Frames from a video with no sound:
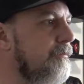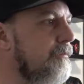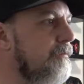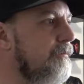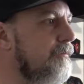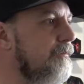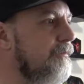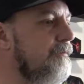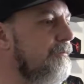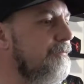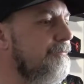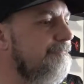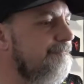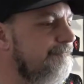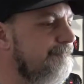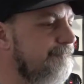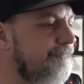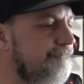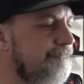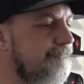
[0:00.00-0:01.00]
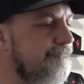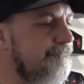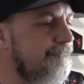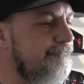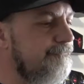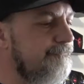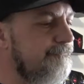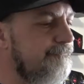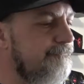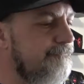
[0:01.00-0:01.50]

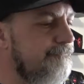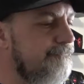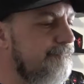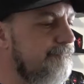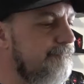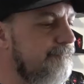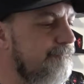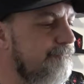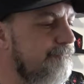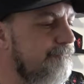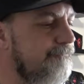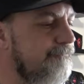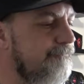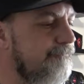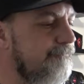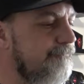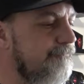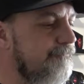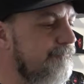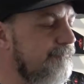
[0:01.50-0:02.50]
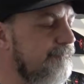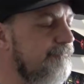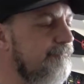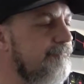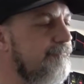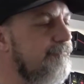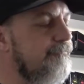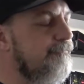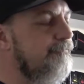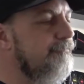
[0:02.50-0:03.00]

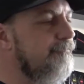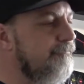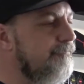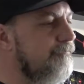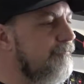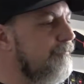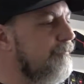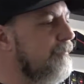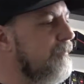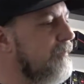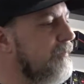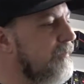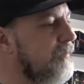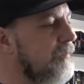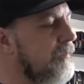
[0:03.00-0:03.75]
No one is speaking in this clip.